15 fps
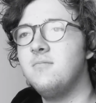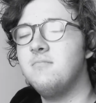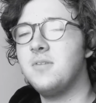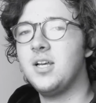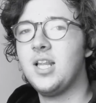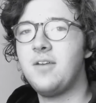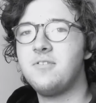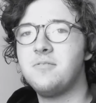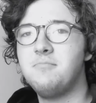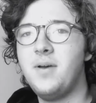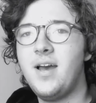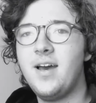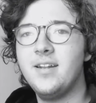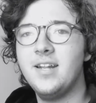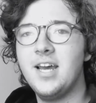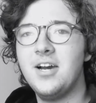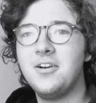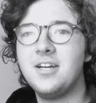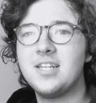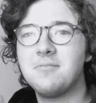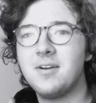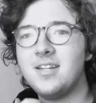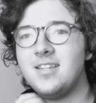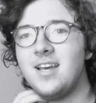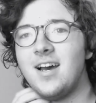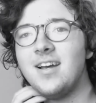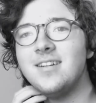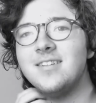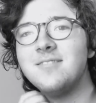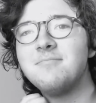life's bad now because my
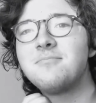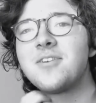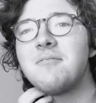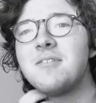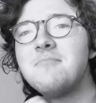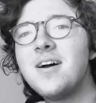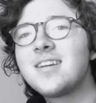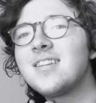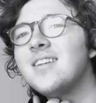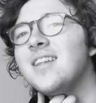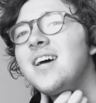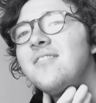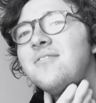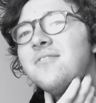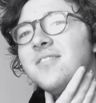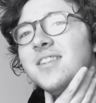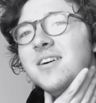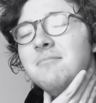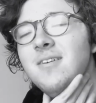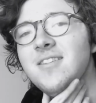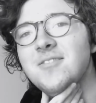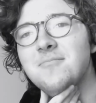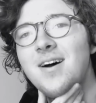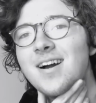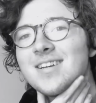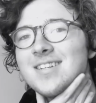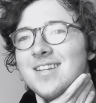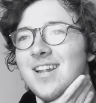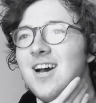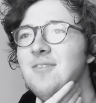dad brought me back to life with the mother box
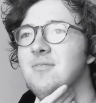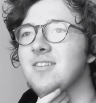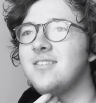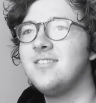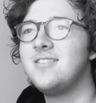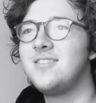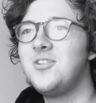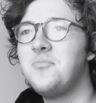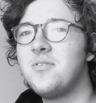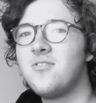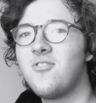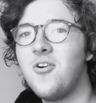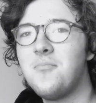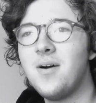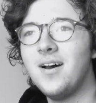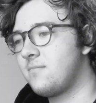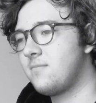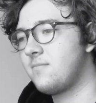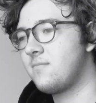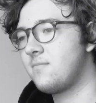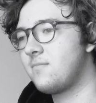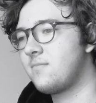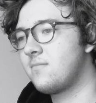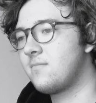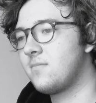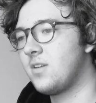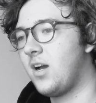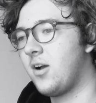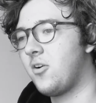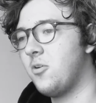and now I'm a stupid robot.
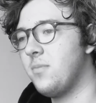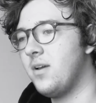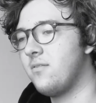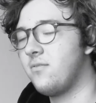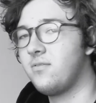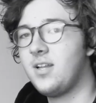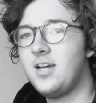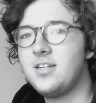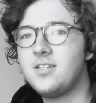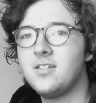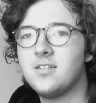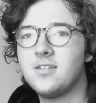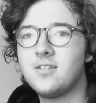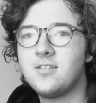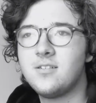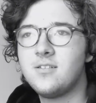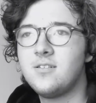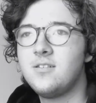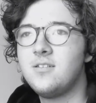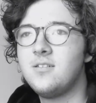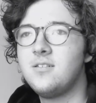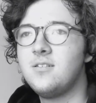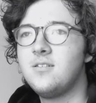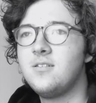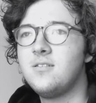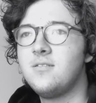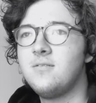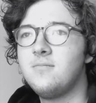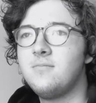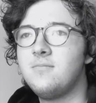Aquaman. Flash is
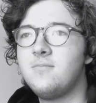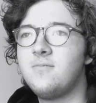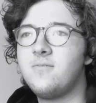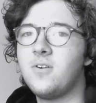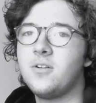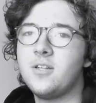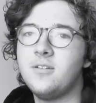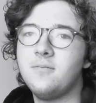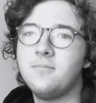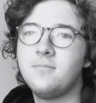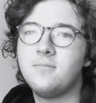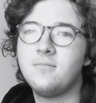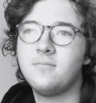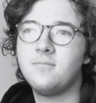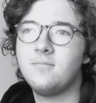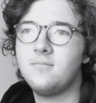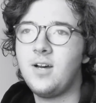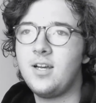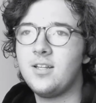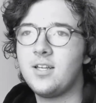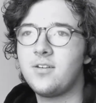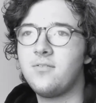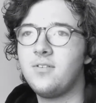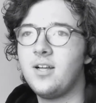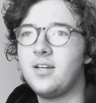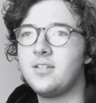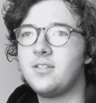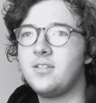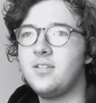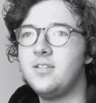funny. I like
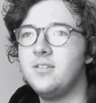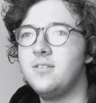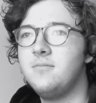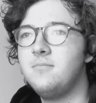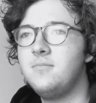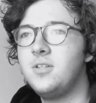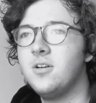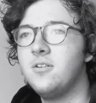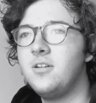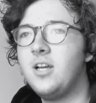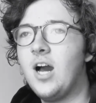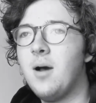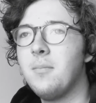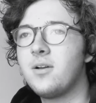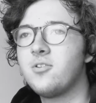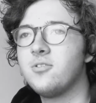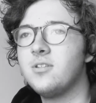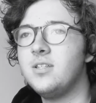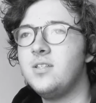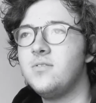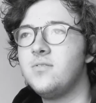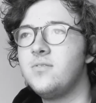Flash. He's good comic relief.